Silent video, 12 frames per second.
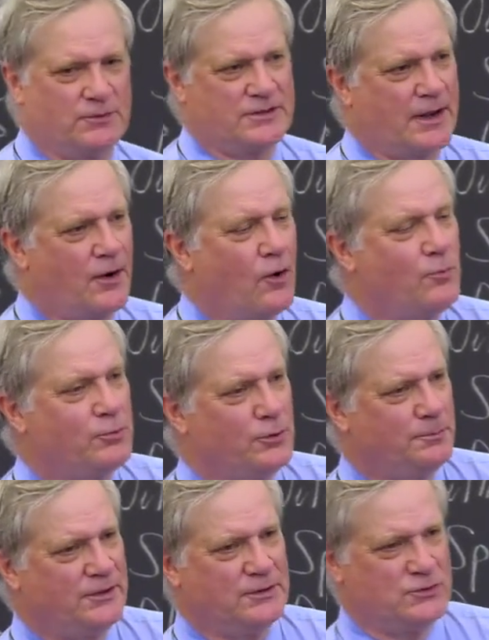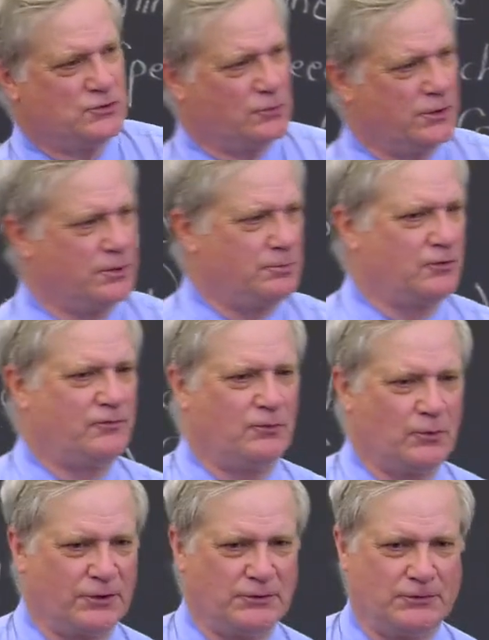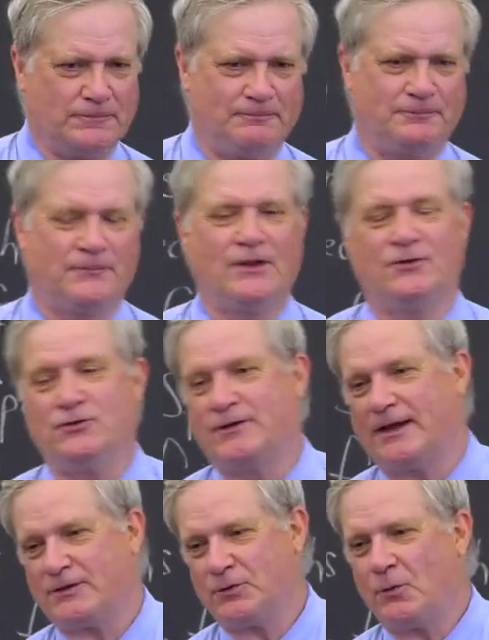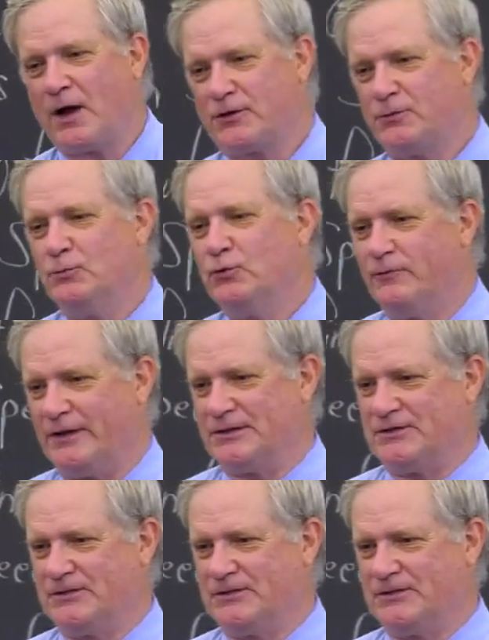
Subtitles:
which I hope will be enjoyable for you. You get to watch movies.